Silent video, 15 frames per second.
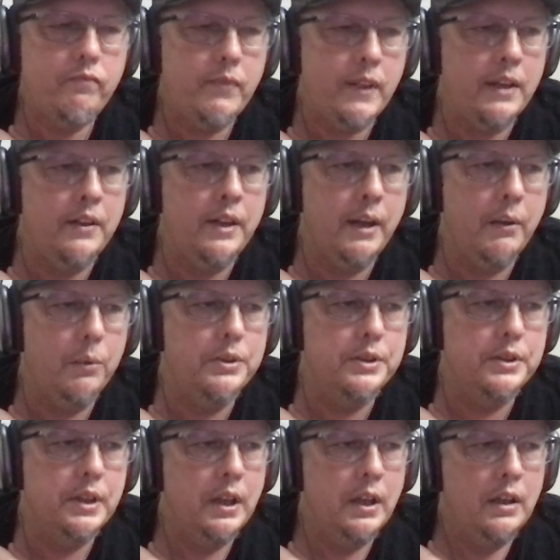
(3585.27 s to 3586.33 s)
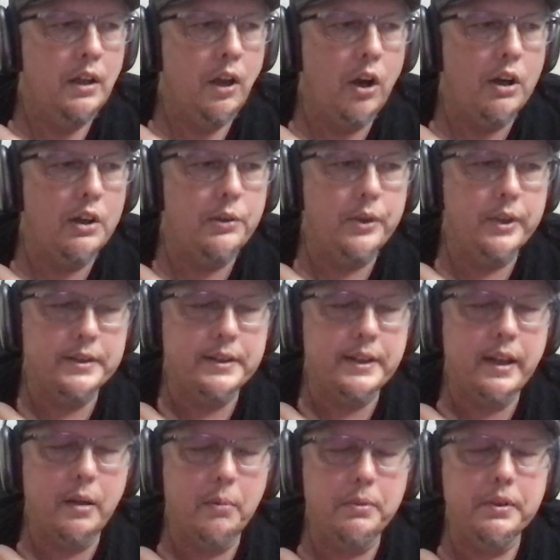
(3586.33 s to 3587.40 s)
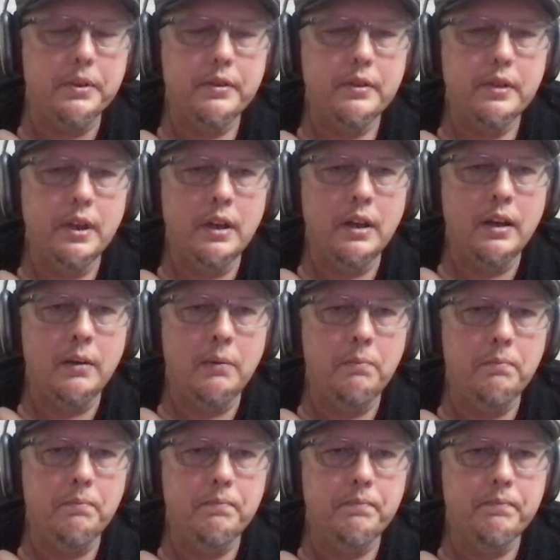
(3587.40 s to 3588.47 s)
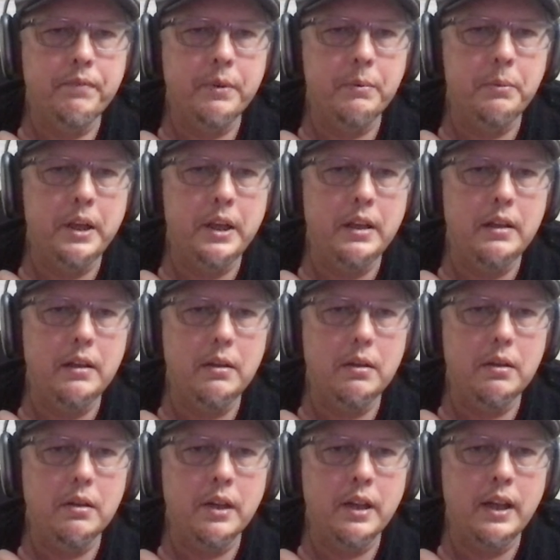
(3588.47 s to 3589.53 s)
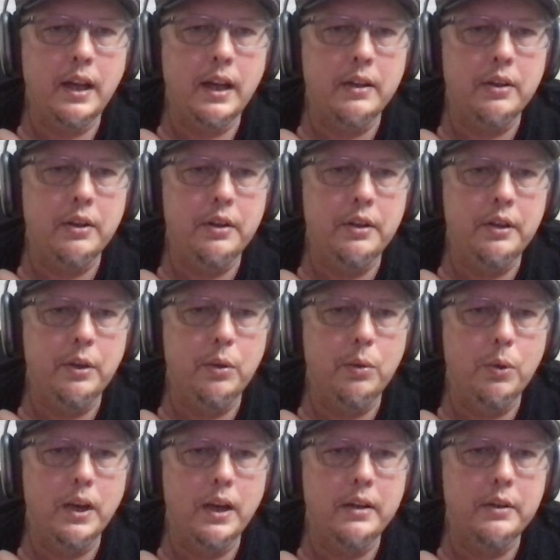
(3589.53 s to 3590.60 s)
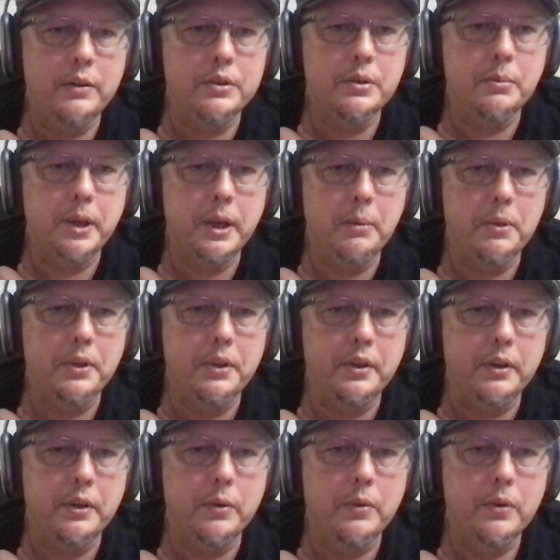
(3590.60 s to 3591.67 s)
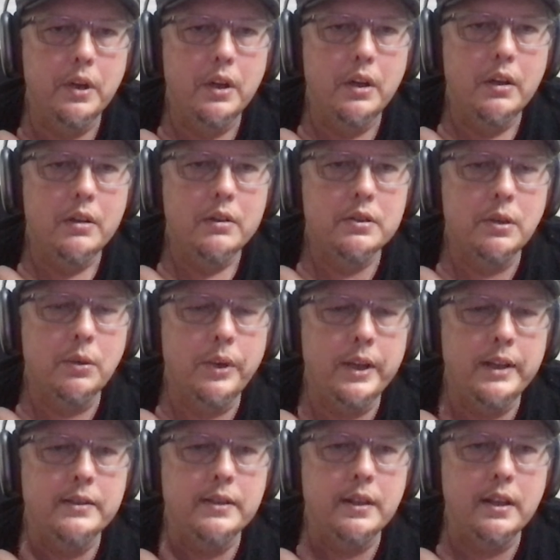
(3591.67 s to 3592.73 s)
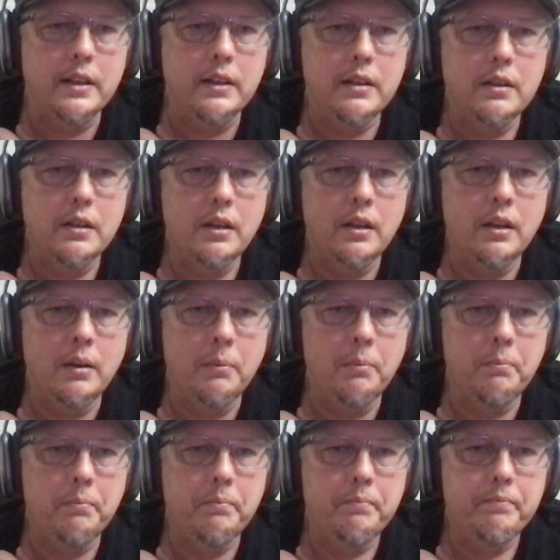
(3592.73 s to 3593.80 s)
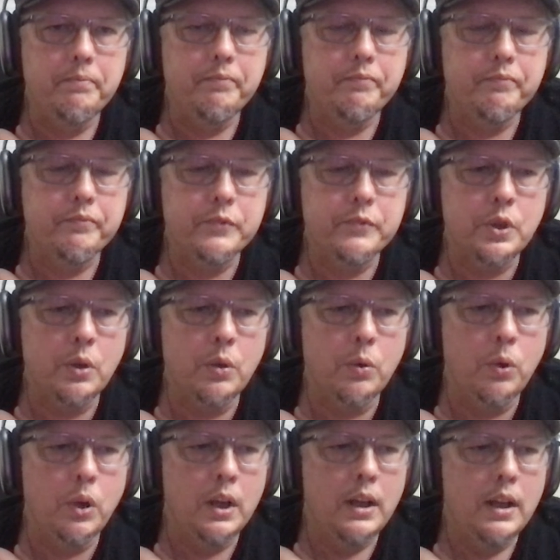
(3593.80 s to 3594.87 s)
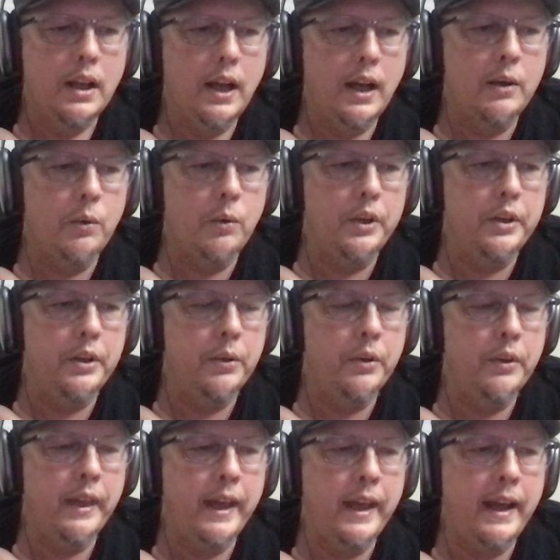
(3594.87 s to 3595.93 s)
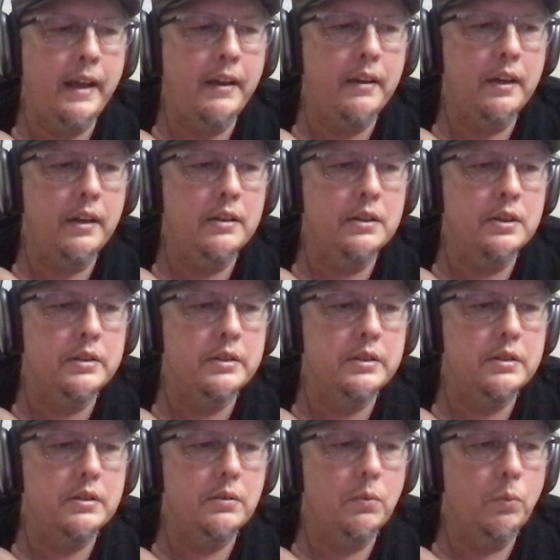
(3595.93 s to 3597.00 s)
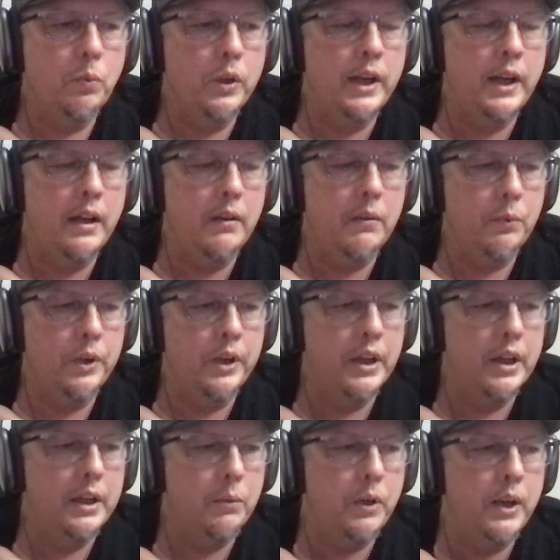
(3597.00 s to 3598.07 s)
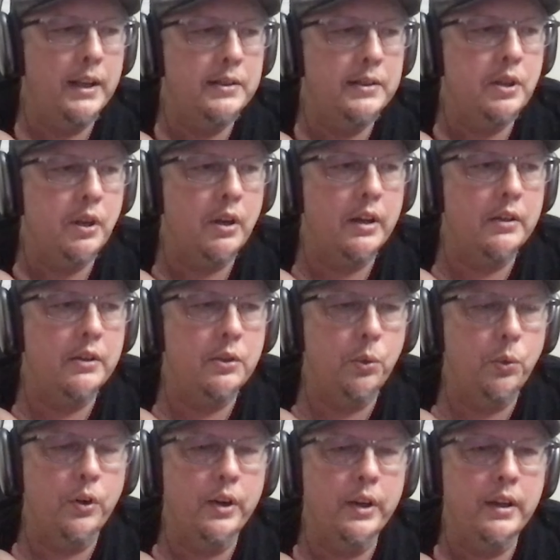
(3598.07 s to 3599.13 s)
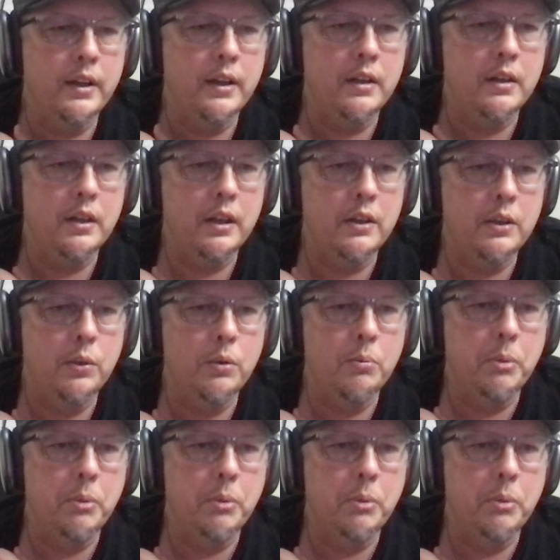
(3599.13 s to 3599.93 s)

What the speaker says: that was hard to accept, for me, that I couldn't do what I used to be able to do so easily. So I quit doing that, and just when I started touring and doing